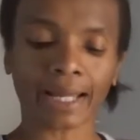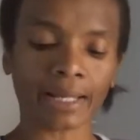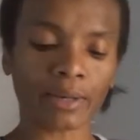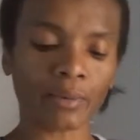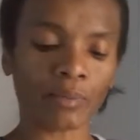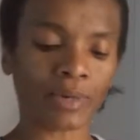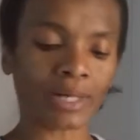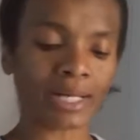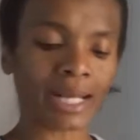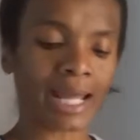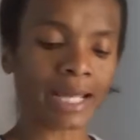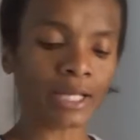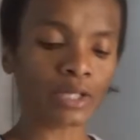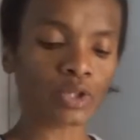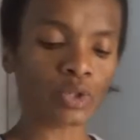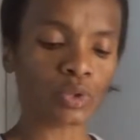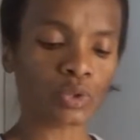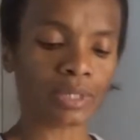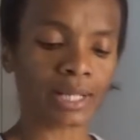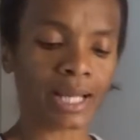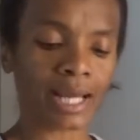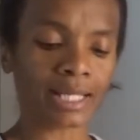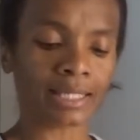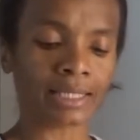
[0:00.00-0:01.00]
when I
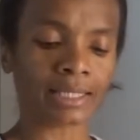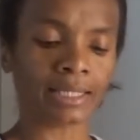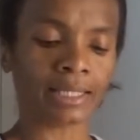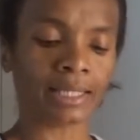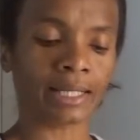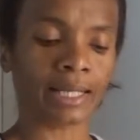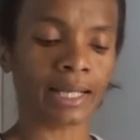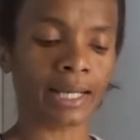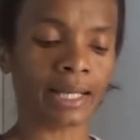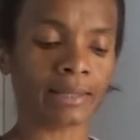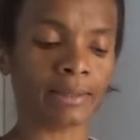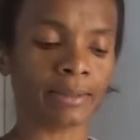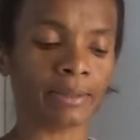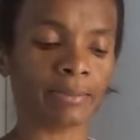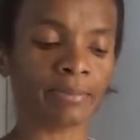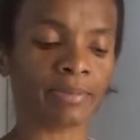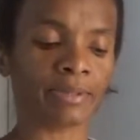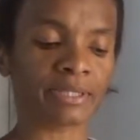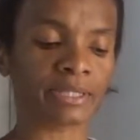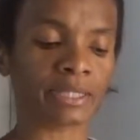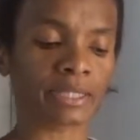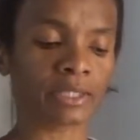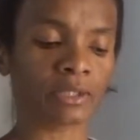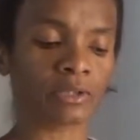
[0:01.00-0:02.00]
do that
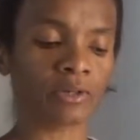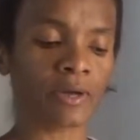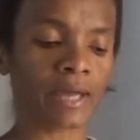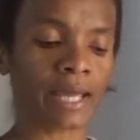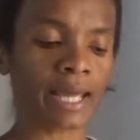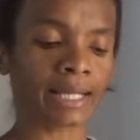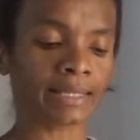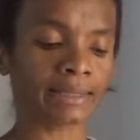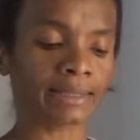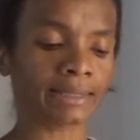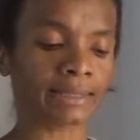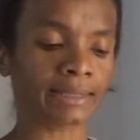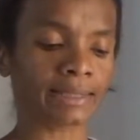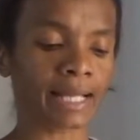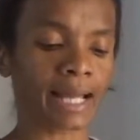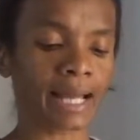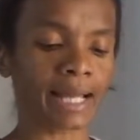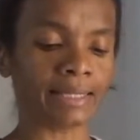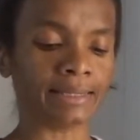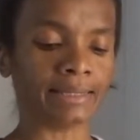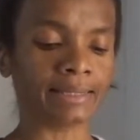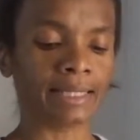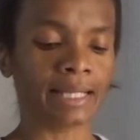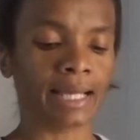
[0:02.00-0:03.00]
particular
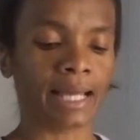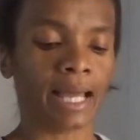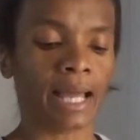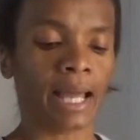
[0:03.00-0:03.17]
exercise,